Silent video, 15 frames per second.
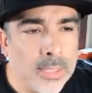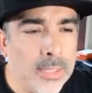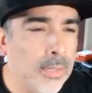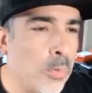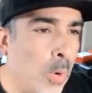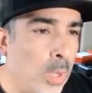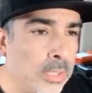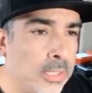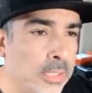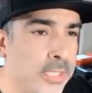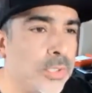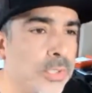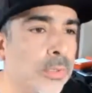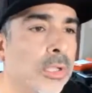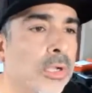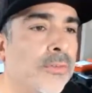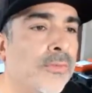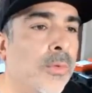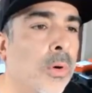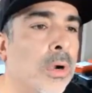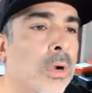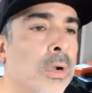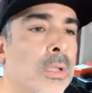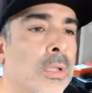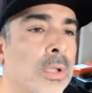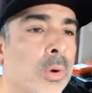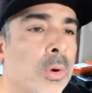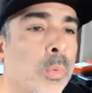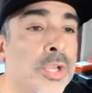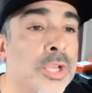qualities you look for
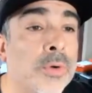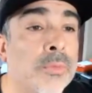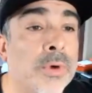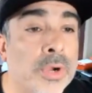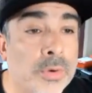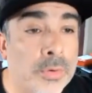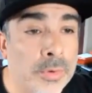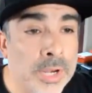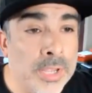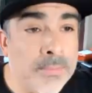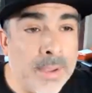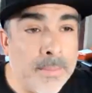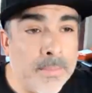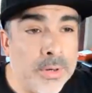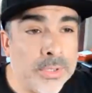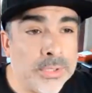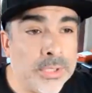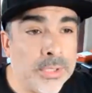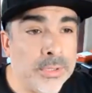when you're recruiting members to your